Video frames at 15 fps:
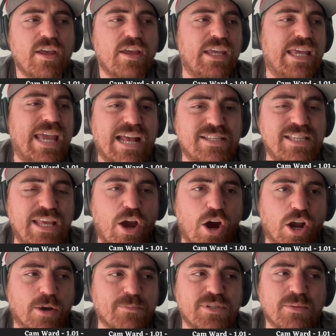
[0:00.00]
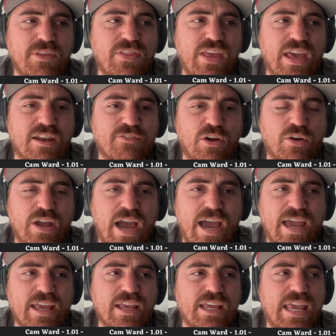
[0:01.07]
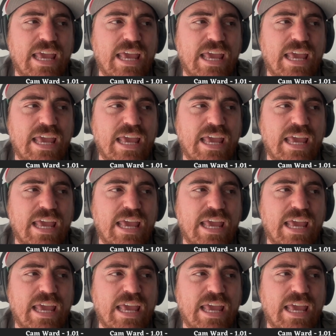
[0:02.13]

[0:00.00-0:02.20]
He has the arm to be the NFL guy.